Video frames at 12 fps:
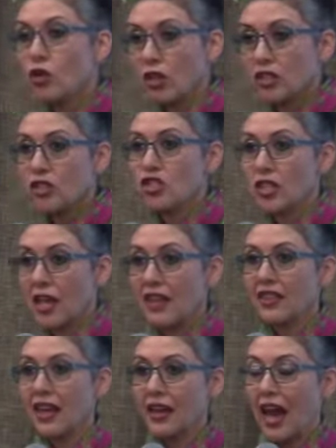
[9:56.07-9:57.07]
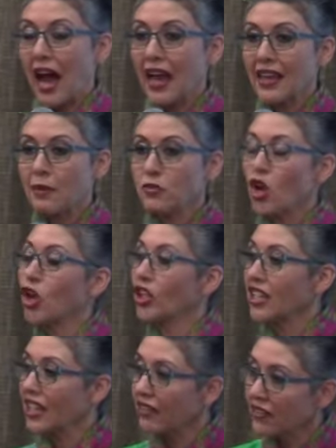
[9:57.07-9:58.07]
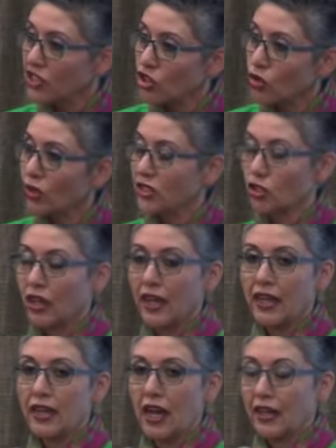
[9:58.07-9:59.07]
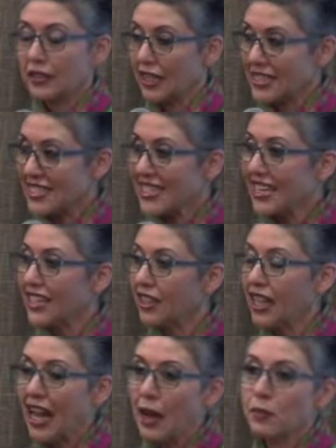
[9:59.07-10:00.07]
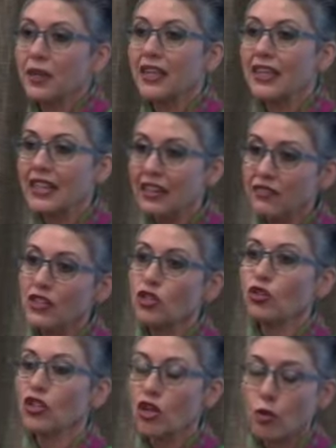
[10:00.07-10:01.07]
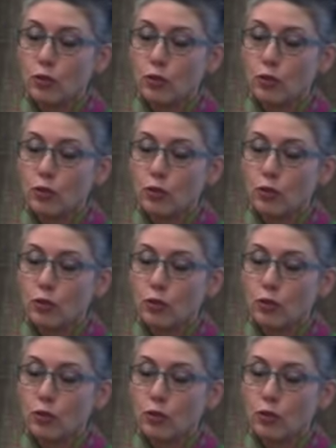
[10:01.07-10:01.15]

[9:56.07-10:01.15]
to understand that I am not giving you a trade, a, a skill. I'm giving you the